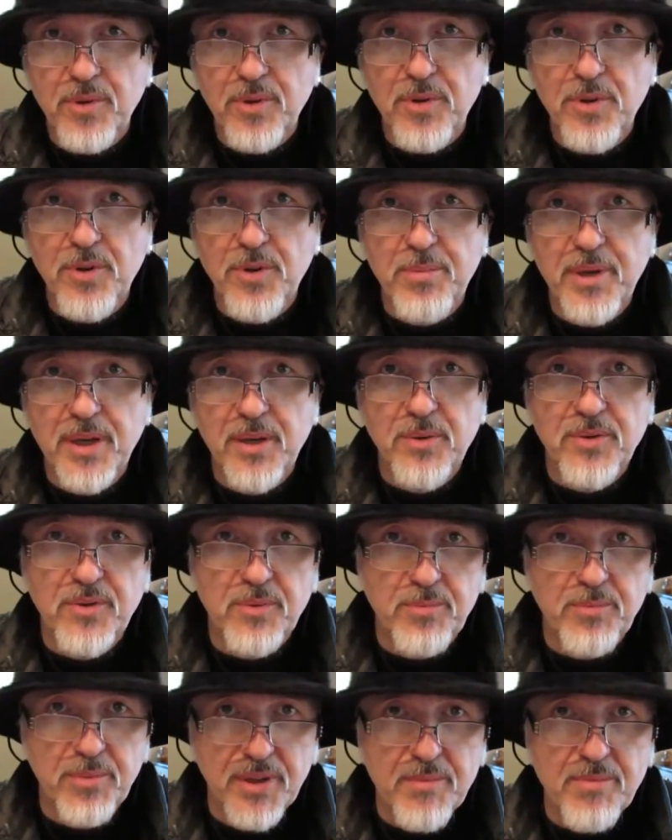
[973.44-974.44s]
group
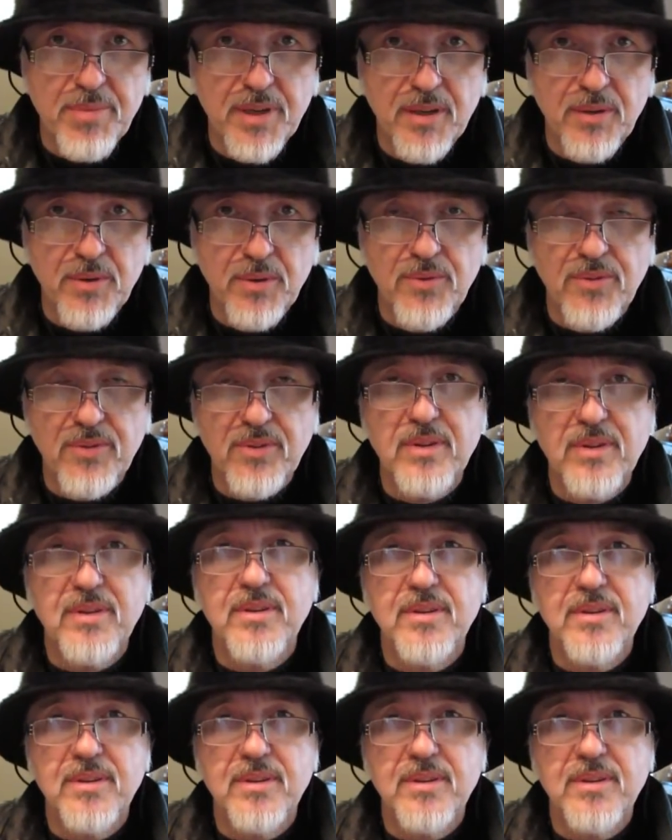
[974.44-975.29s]
builds, buddy builds,